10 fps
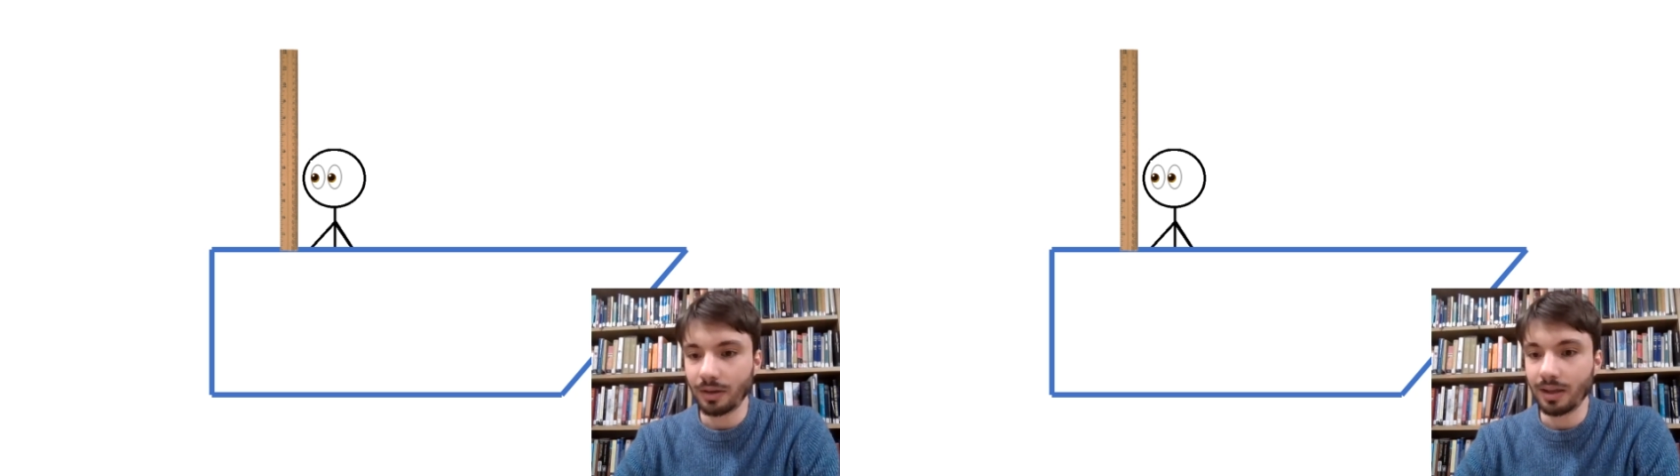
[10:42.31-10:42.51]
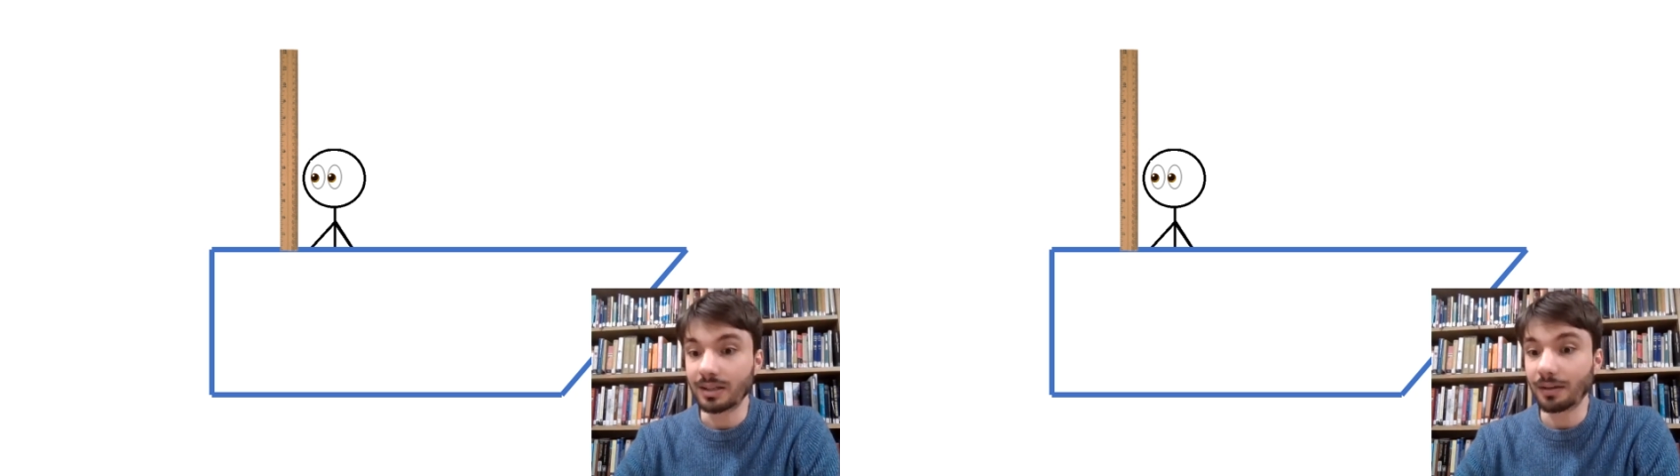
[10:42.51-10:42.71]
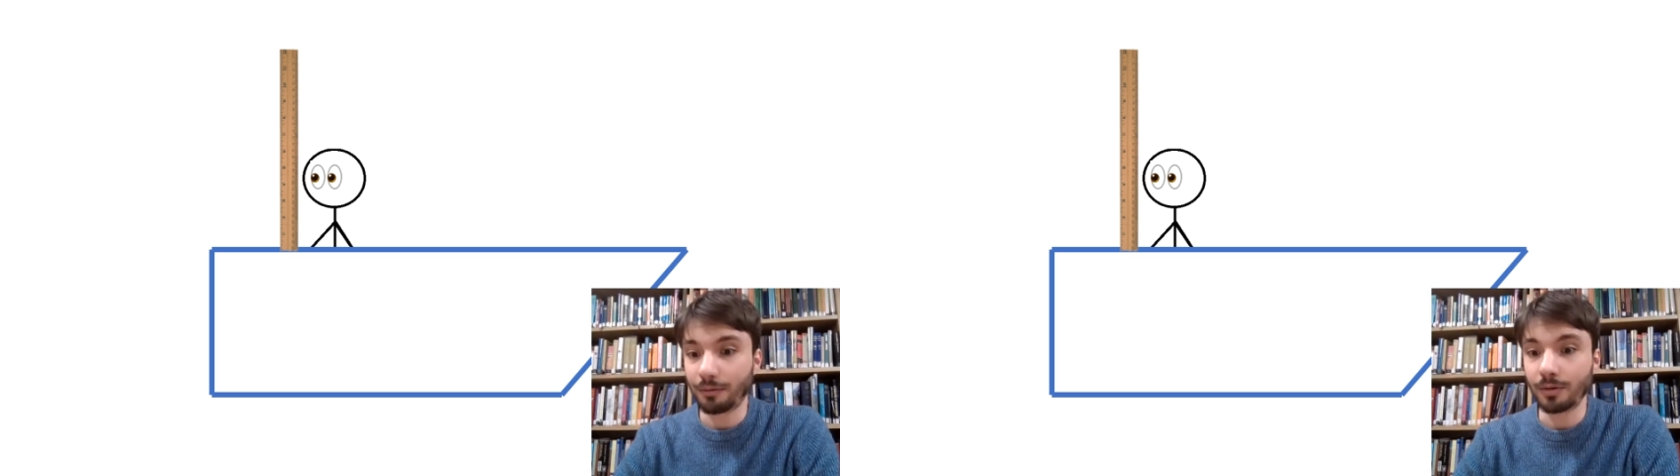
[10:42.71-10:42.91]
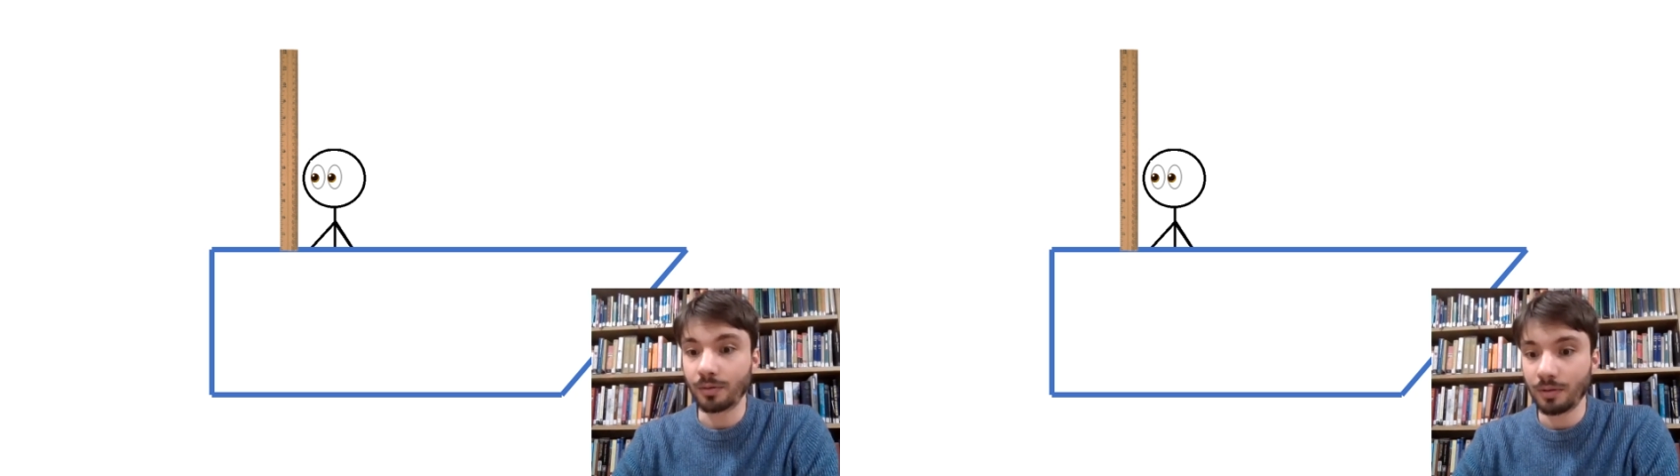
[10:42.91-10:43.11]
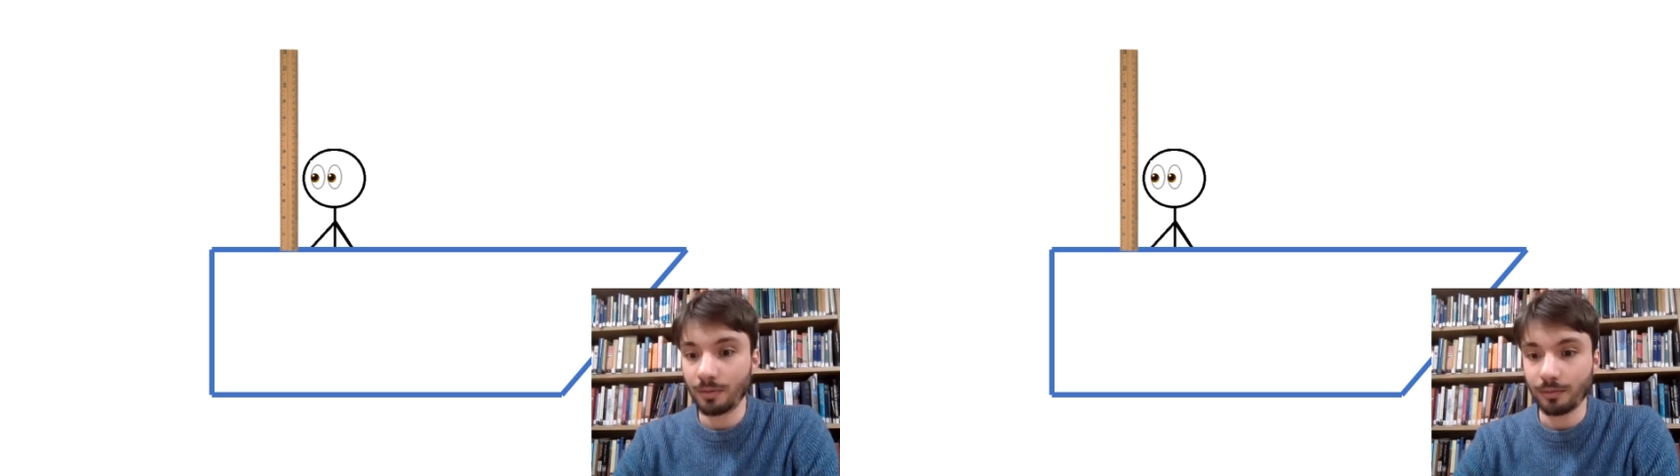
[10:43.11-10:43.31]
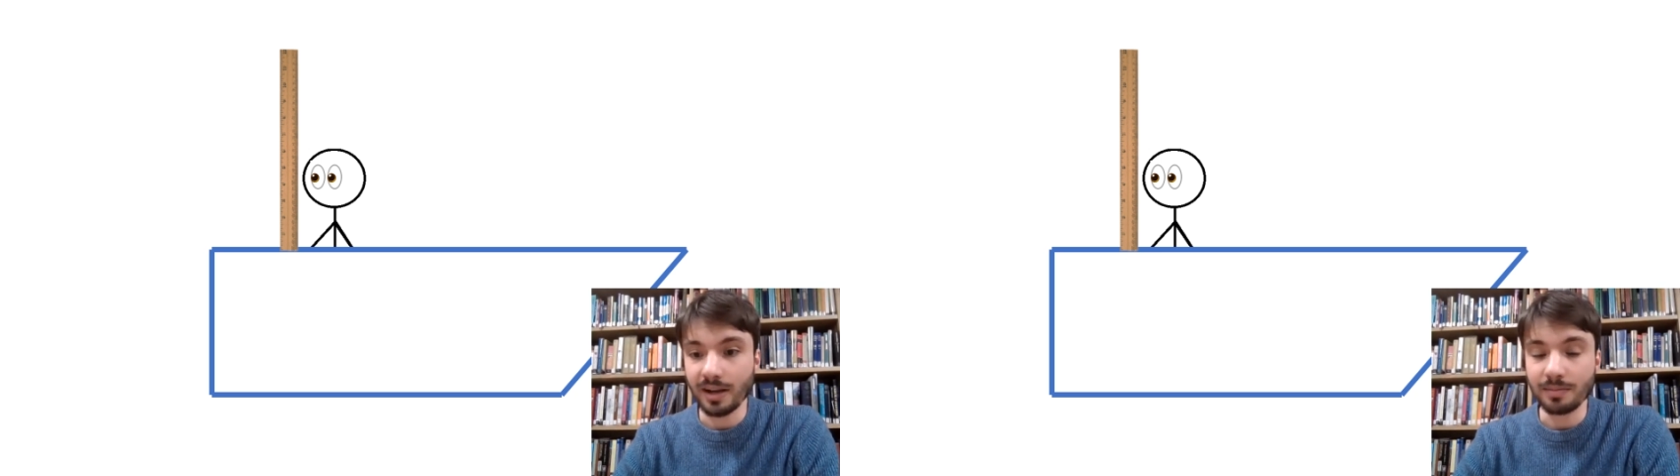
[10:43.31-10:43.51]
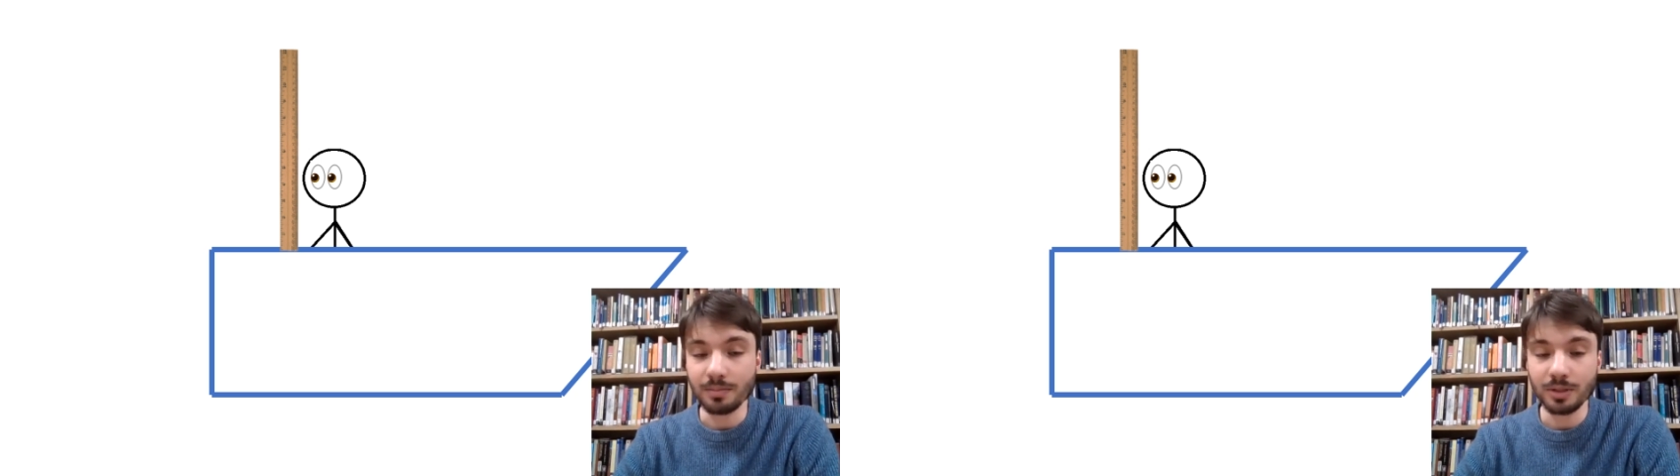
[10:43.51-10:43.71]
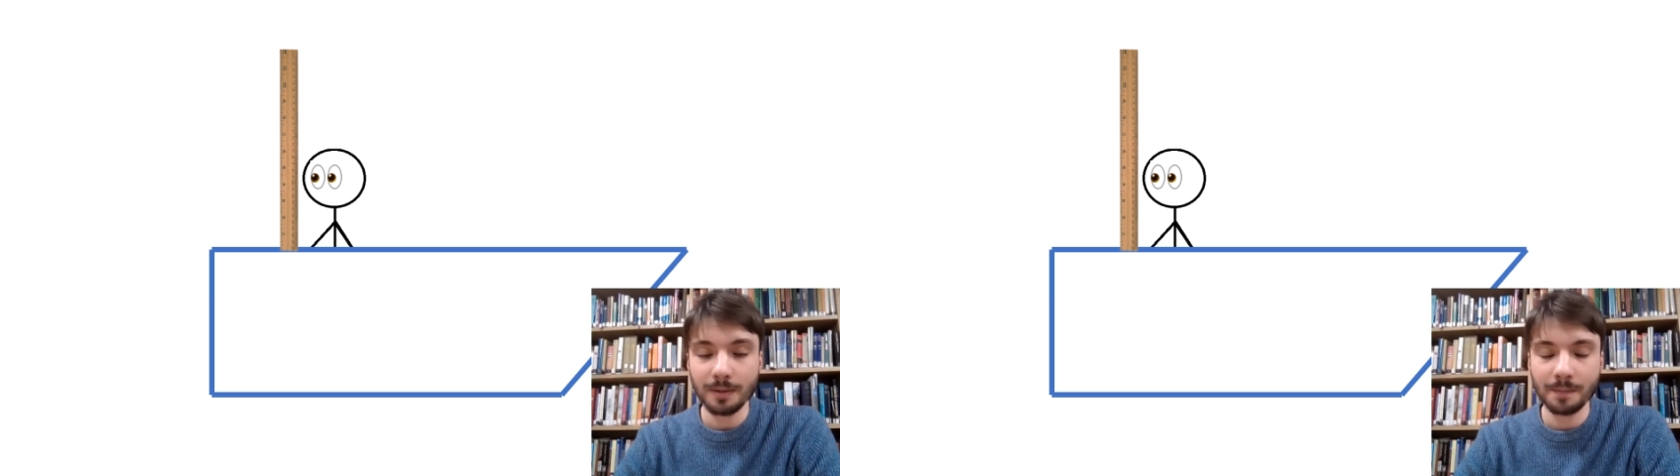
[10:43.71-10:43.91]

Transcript: in different frames.